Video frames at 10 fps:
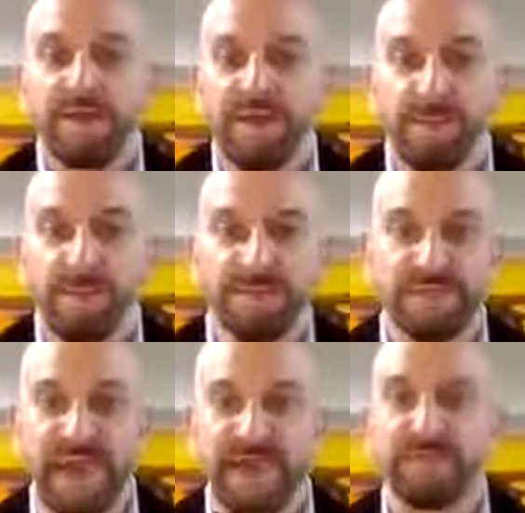
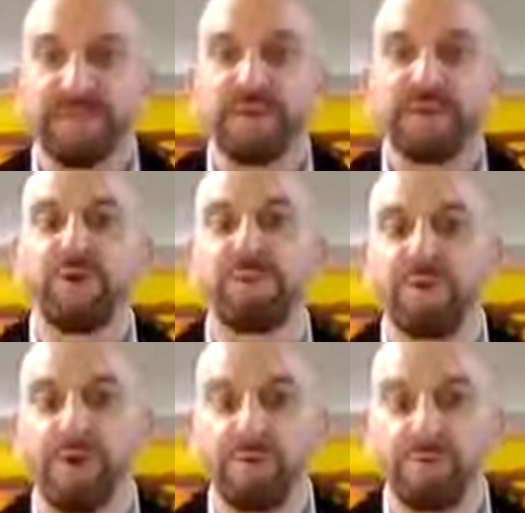encompassed everything
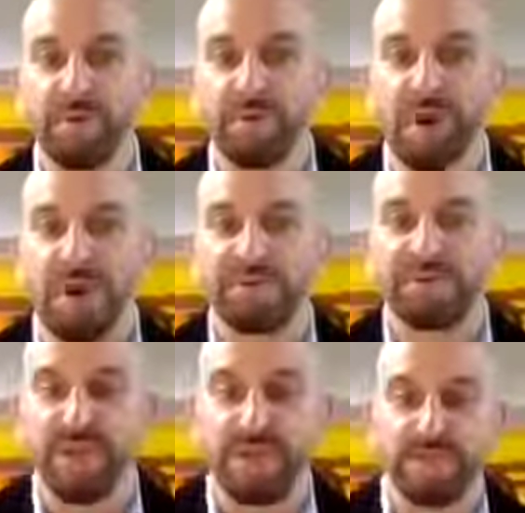crypto, not
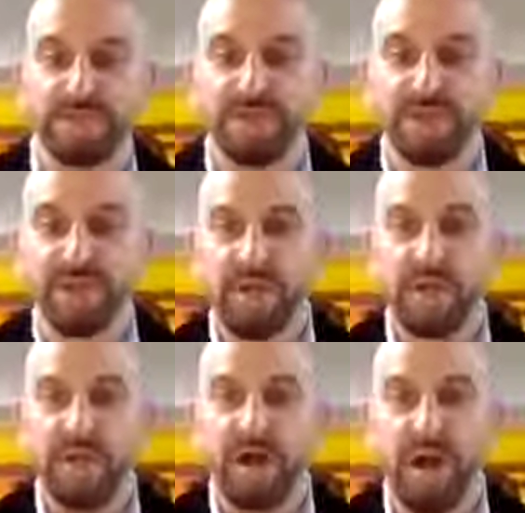just
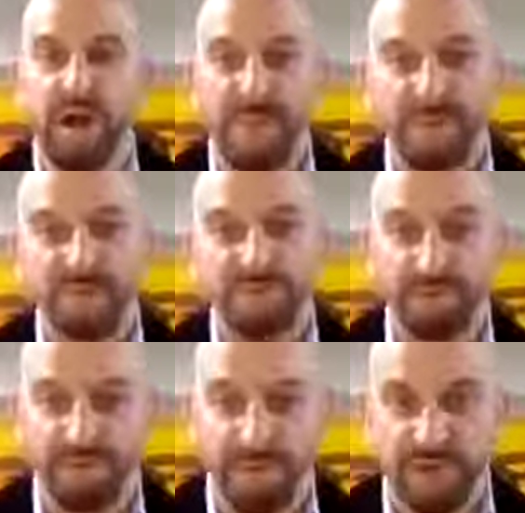
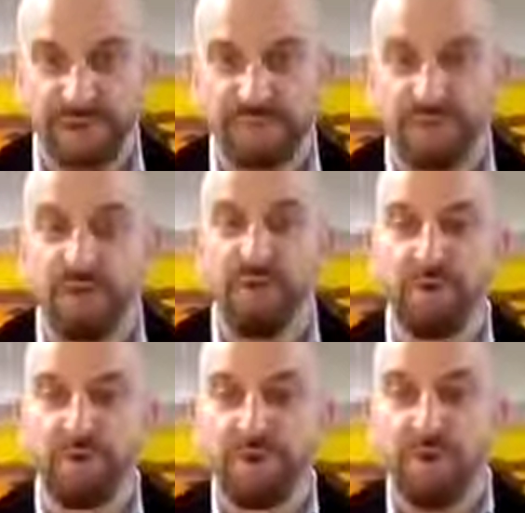masternode space.
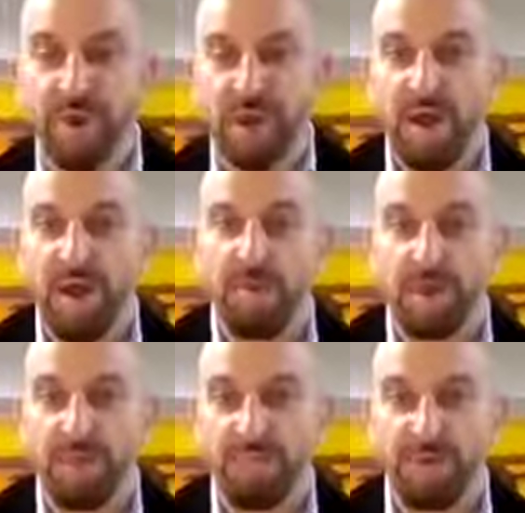Although
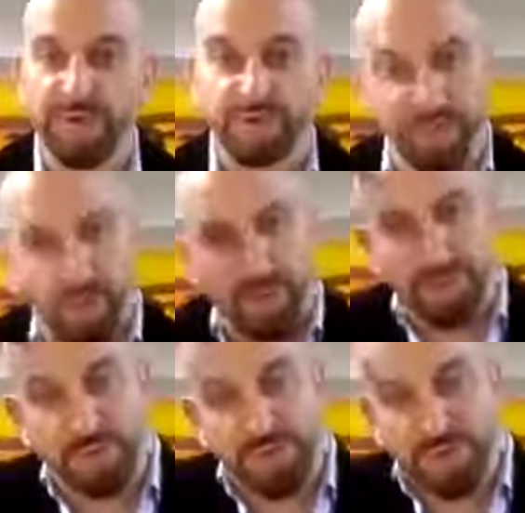our first and
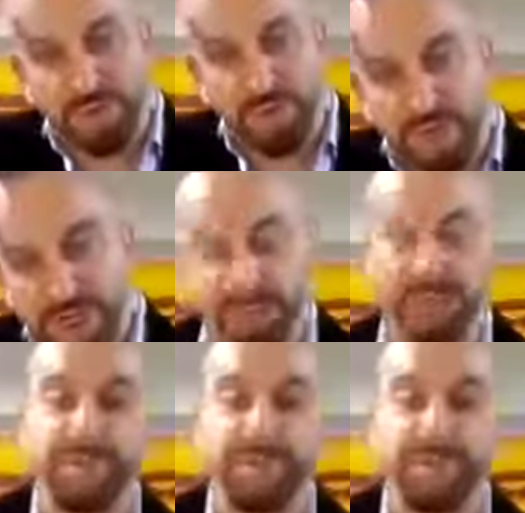foremost was to clean up the